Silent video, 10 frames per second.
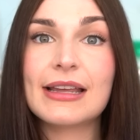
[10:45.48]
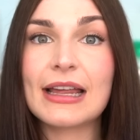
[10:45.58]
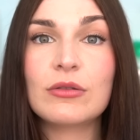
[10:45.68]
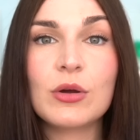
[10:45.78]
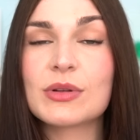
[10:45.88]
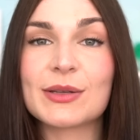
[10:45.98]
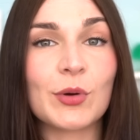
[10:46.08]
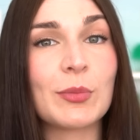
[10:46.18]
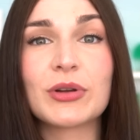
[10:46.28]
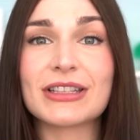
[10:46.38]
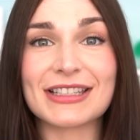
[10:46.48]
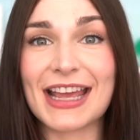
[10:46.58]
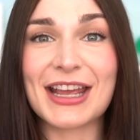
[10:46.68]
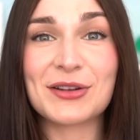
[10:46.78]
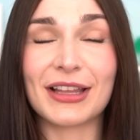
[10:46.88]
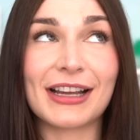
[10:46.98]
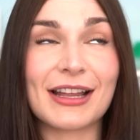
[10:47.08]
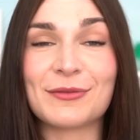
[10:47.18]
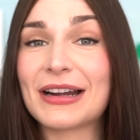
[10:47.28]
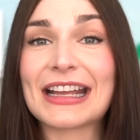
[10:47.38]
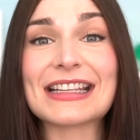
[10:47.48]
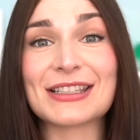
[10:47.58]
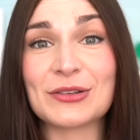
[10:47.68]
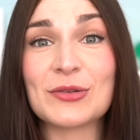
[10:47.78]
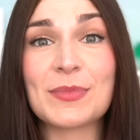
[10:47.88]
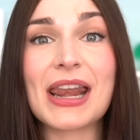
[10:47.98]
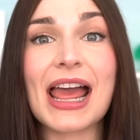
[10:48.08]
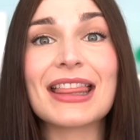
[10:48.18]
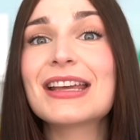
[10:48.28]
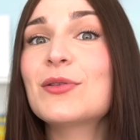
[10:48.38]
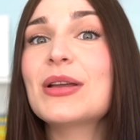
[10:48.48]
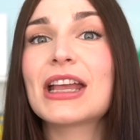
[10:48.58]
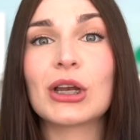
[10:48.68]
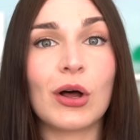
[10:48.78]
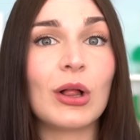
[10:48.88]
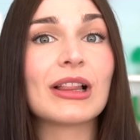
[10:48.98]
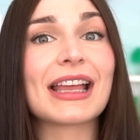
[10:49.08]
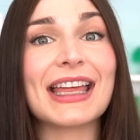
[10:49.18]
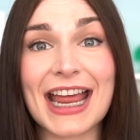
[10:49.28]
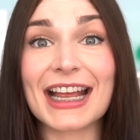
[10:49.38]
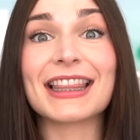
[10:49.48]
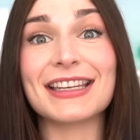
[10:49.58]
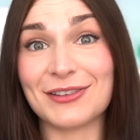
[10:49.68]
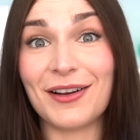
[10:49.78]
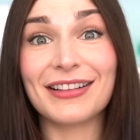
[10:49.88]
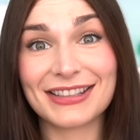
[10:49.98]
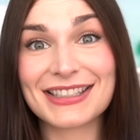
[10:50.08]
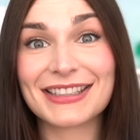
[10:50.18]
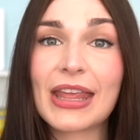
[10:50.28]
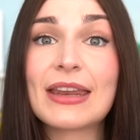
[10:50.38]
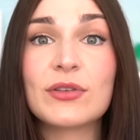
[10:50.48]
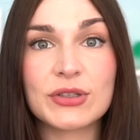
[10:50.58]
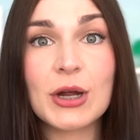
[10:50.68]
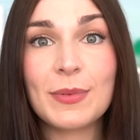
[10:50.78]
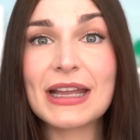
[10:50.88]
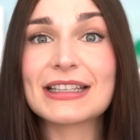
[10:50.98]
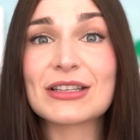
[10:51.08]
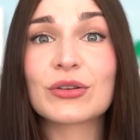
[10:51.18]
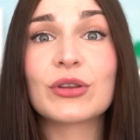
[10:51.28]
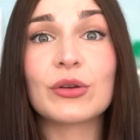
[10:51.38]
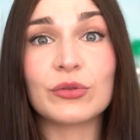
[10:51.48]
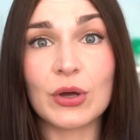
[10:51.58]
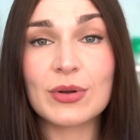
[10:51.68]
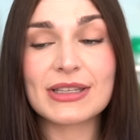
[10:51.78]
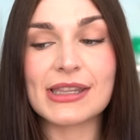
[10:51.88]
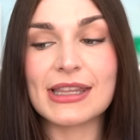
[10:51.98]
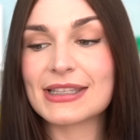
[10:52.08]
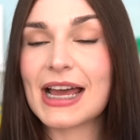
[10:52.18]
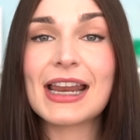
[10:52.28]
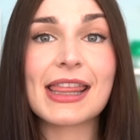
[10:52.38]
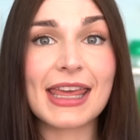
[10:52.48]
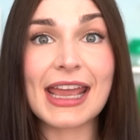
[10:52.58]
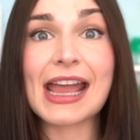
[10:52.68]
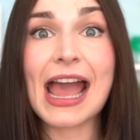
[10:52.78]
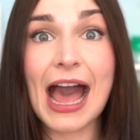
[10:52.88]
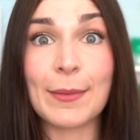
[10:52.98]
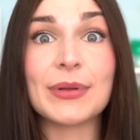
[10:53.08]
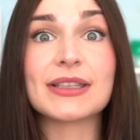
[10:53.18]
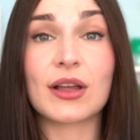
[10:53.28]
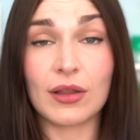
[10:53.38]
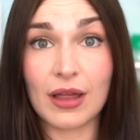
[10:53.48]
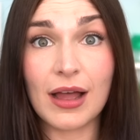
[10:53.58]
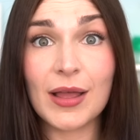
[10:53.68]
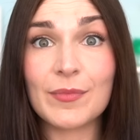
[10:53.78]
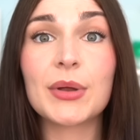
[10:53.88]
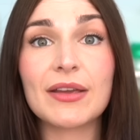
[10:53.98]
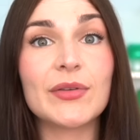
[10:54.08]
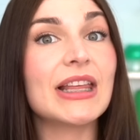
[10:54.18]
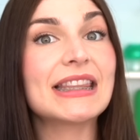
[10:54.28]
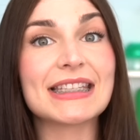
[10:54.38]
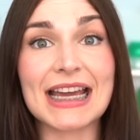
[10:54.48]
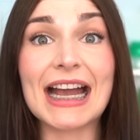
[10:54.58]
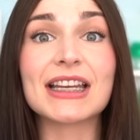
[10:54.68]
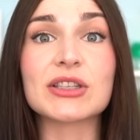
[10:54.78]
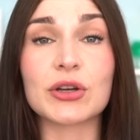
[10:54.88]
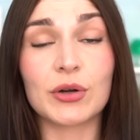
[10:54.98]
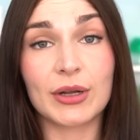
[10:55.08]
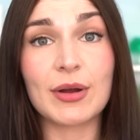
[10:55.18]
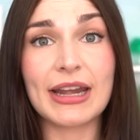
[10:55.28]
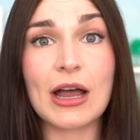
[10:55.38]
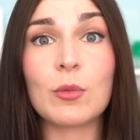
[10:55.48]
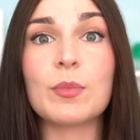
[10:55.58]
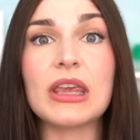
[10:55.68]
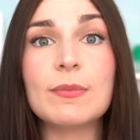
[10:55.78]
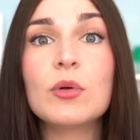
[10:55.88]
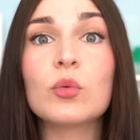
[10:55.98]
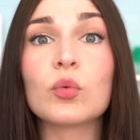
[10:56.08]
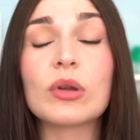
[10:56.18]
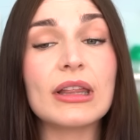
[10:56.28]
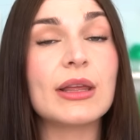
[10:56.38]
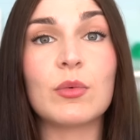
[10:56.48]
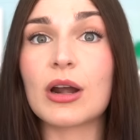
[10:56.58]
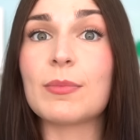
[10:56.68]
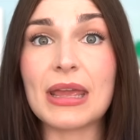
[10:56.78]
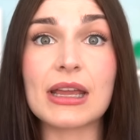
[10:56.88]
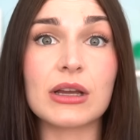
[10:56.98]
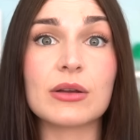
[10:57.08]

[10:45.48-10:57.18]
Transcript: I don't know what's appropriate to say here, like, I don't want to get sued, but I think we can all connect the dots. And if you start paying attention, you'll notice this kind of thing happens a lot, but I feel like the tide is turning right now. People really want to make